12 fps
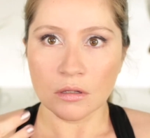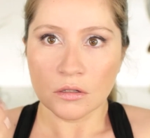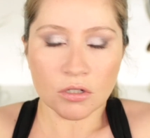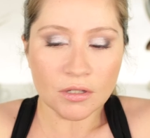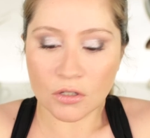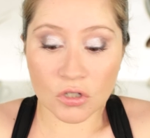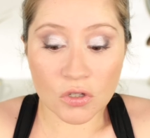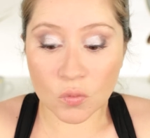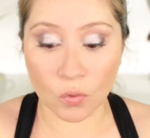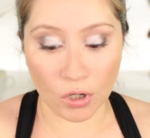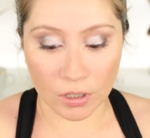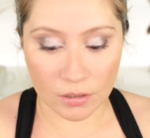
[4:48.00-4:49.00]

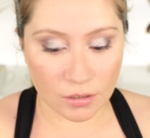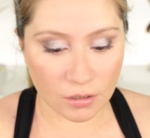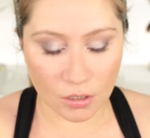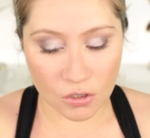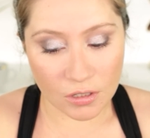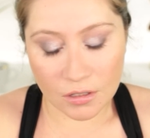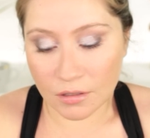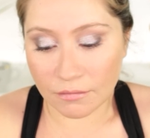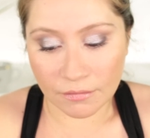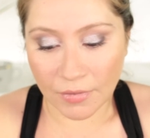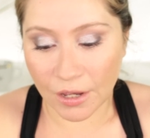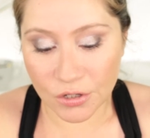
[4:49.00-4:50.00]
just works. I just
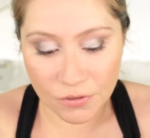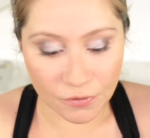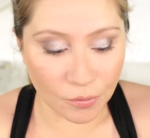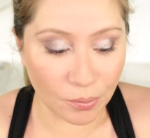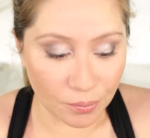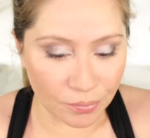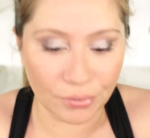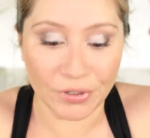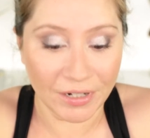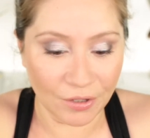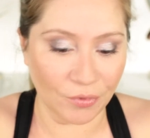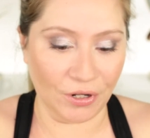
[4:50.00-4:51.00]
feel
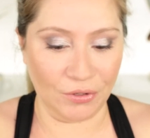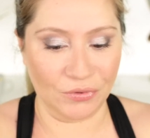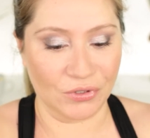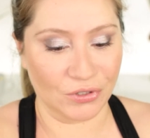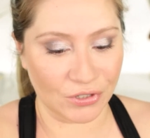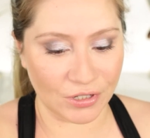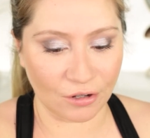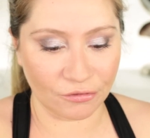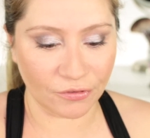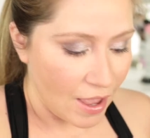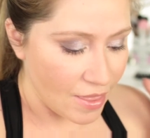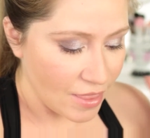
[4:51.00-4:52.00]
pretty when I use her
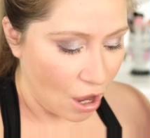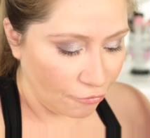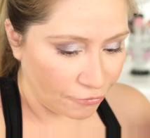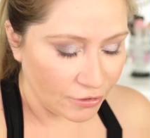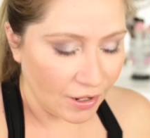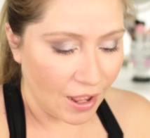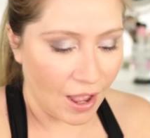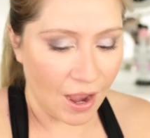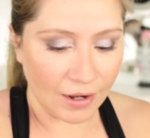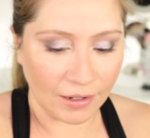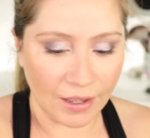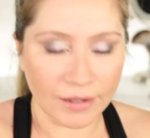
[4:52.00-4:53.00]
stuff. And now for the
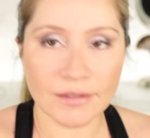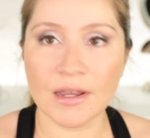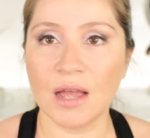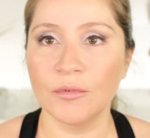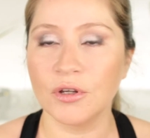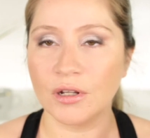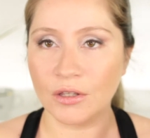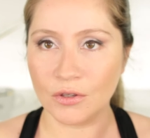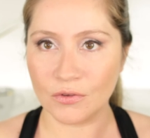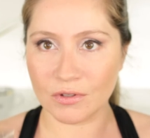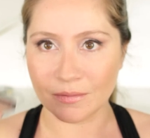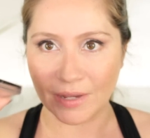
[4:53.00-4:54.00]
highlight, I'm gonna
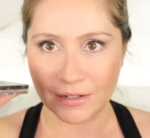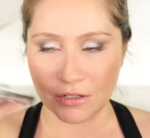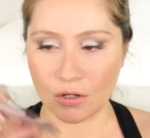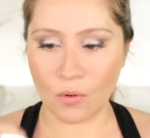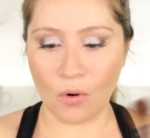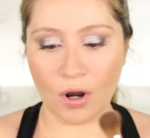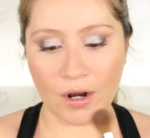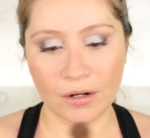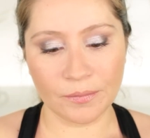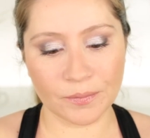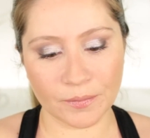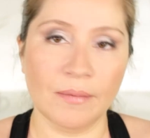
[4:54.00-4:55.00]
use my Dior,
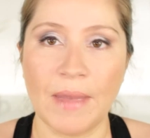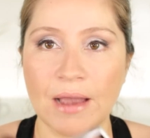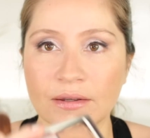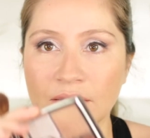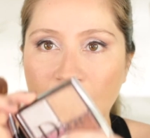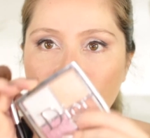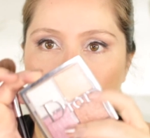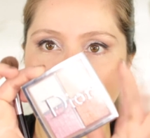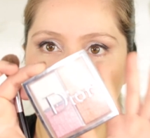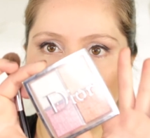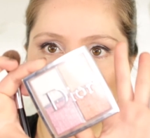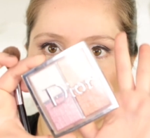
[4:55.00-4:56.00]
the Backstage
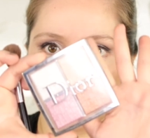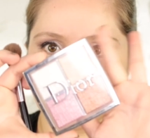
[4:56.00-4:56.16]
palette,